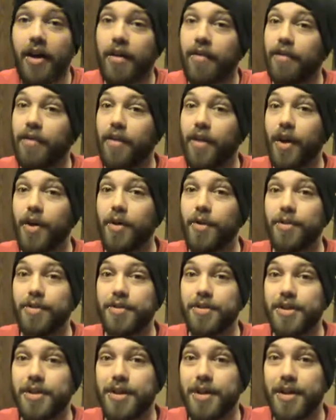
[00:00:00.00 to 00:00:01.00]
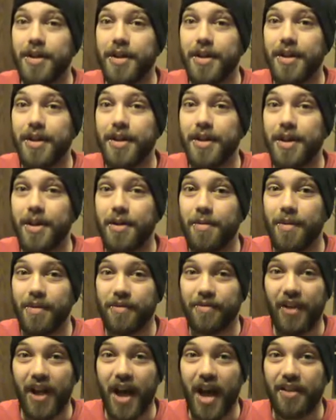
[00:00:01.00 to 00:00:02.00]
for those
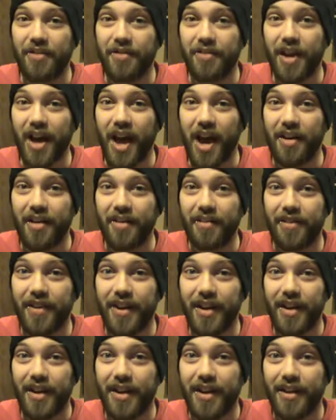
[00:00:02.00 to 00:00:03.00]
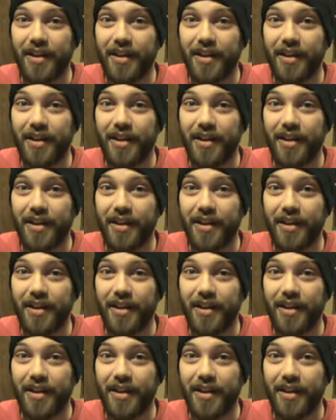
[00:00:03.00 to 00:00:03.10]
with flash photography.